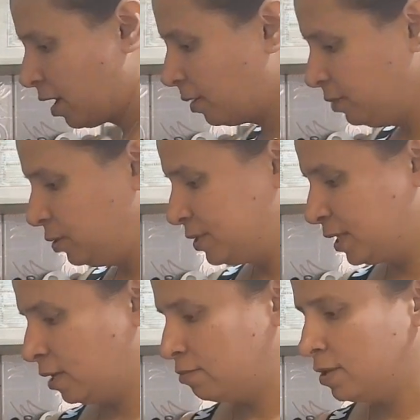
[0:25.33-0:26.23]
I'm
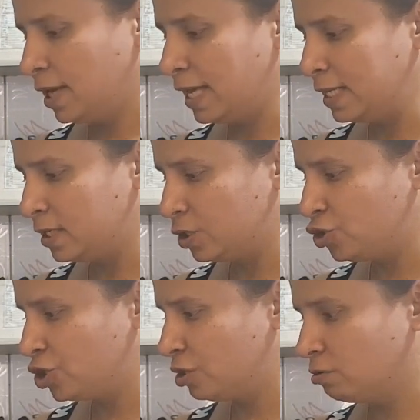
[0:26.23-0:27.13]
using
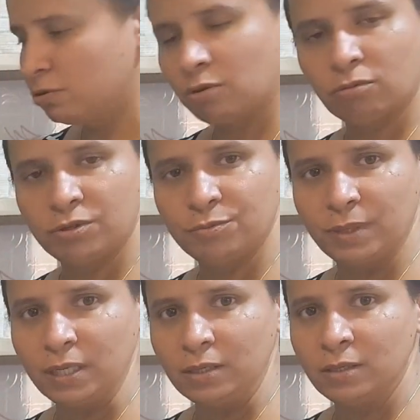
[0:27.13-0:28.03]
heritage toned
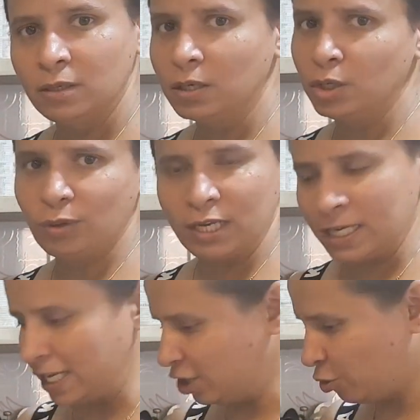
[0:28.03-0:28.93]
milk. You can
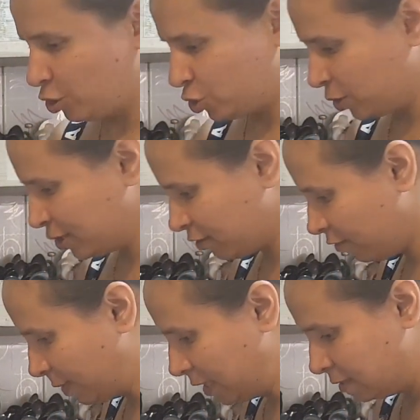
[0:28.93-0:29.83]
take your choice
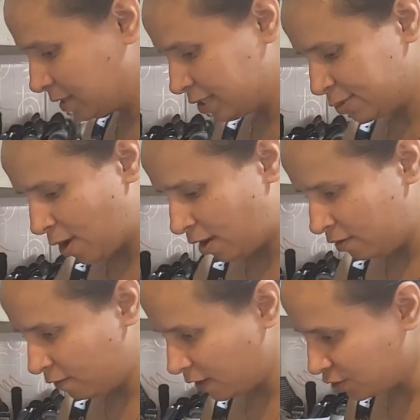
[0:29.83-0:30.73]
of milk. There's no hard
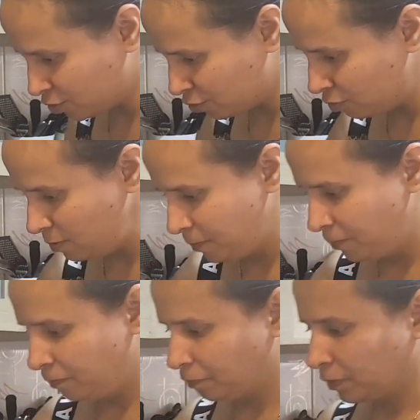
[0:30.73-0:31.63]
and fast rule.
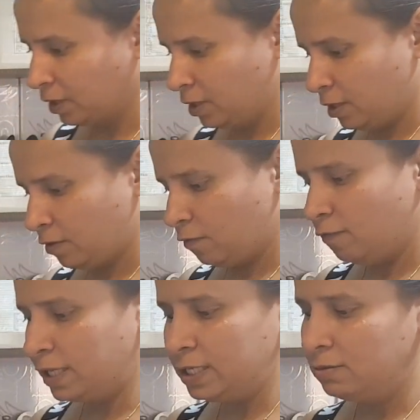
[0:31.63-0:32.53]

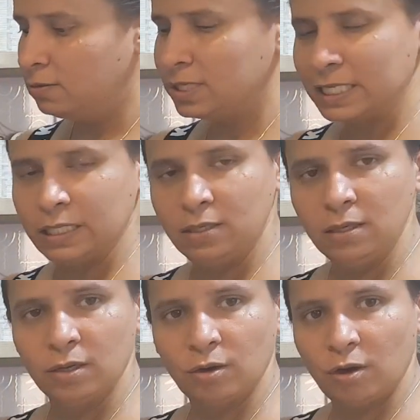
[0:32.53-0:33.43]
1
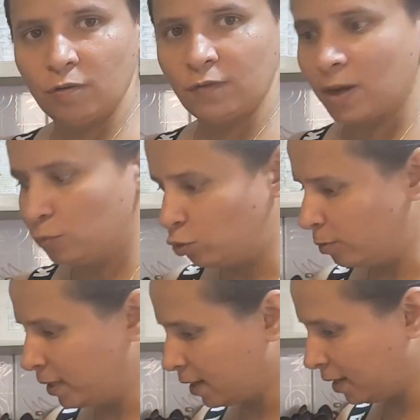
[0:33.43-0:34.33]
tin of Amul
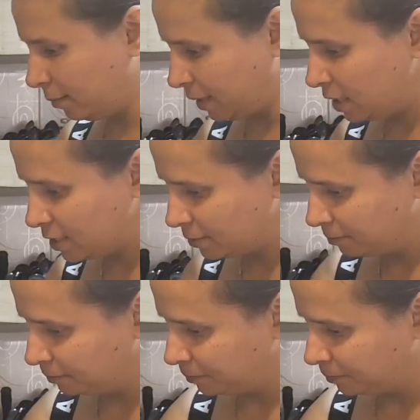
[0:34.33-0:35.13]
Mithai mate